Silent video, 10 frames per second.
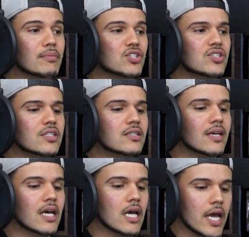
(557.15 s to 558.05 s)
But she
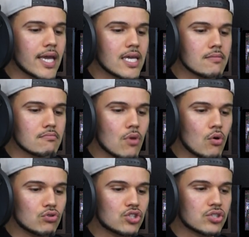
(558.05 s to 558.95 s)

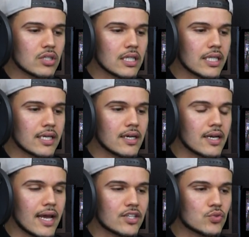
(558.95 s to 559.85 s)
emotionally
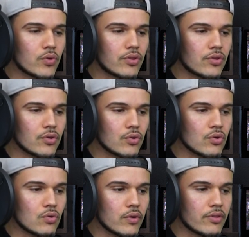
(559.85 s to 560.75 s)
connects with
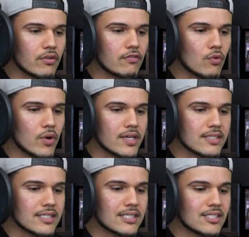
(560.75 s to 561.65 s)
you with her
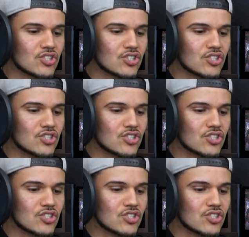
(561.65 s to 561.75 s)
voice.